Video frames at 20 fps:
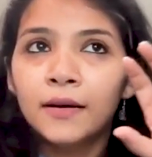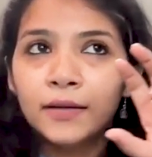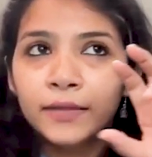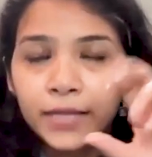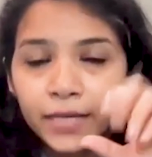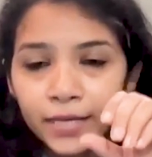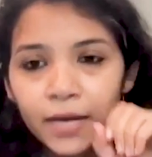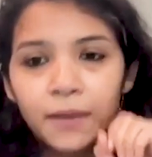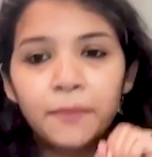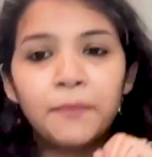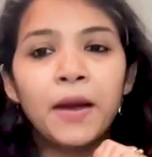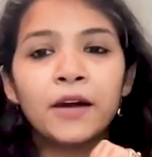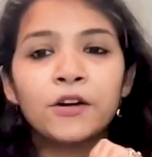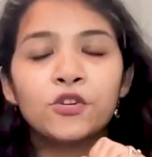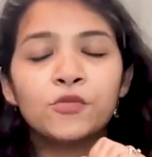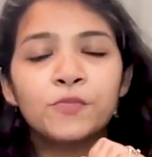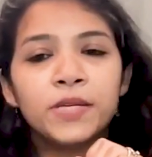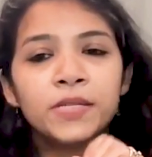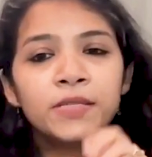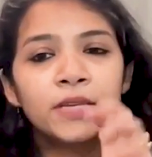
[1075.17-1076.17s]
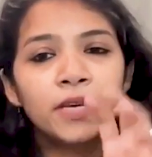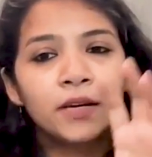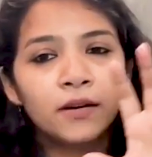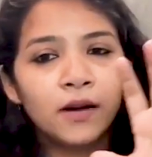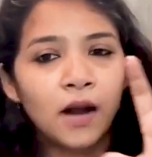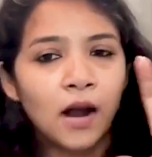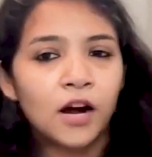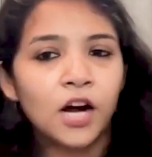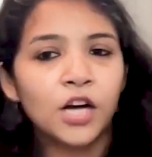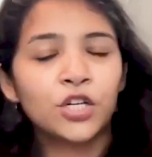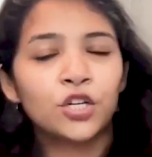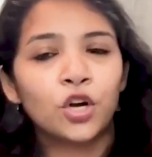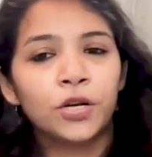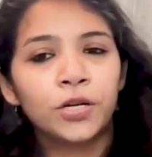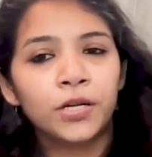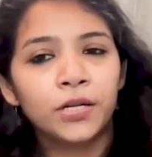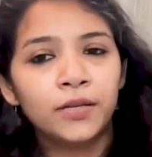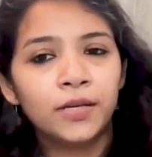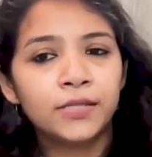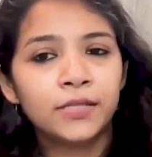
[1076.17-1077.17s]
they came back to me saying
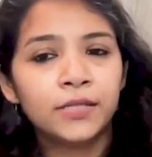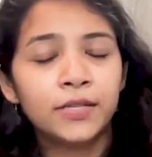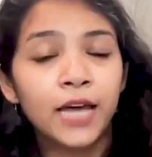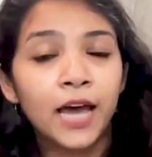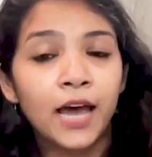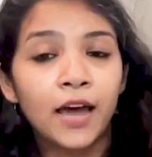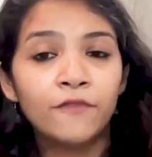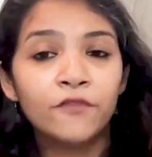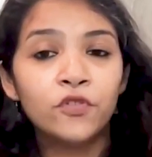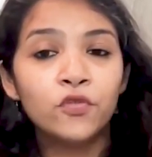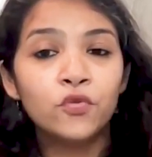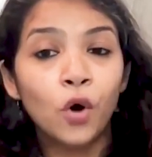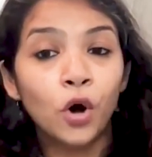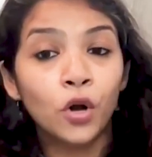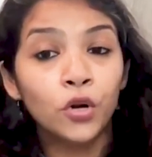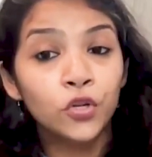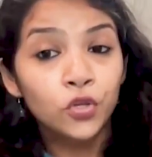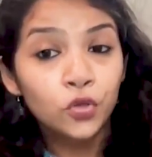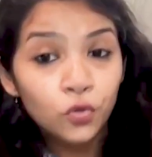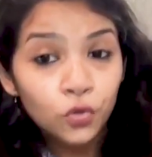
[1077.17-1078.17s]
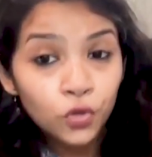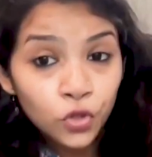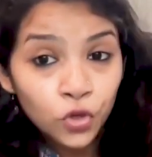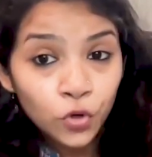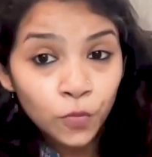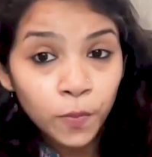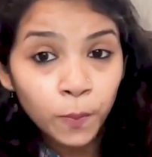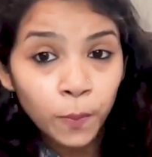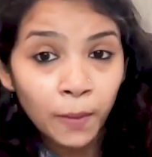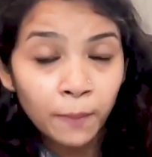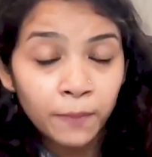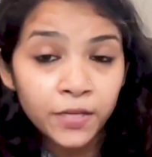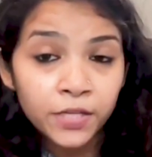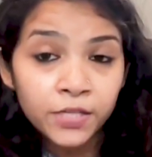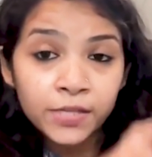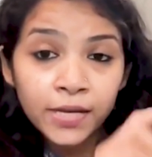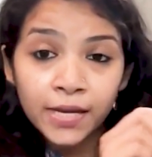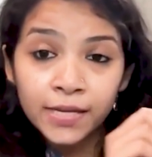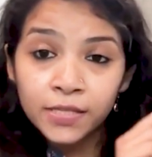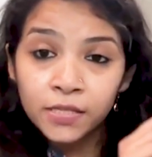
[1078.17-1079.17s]
Raagatronic doesn't have you on YouTube
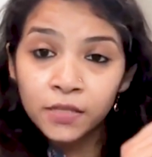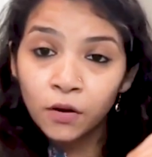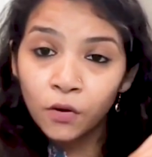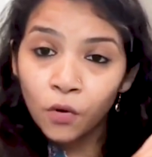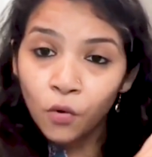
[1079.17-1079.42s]
published as the